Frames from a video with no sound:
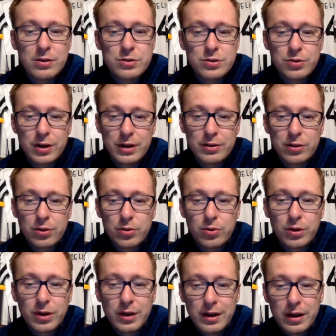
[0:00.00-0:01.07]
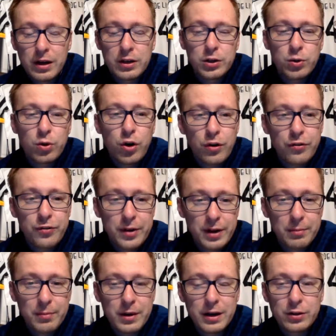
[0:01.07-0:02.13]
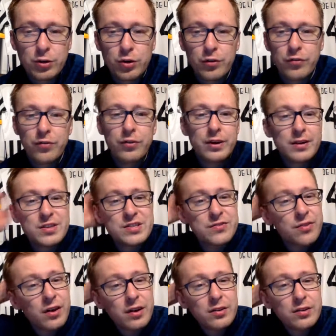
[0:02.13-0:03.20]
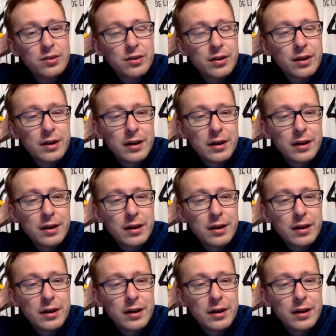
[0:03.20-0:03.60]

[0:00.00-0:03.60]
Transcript: So I know of him. I know of his father.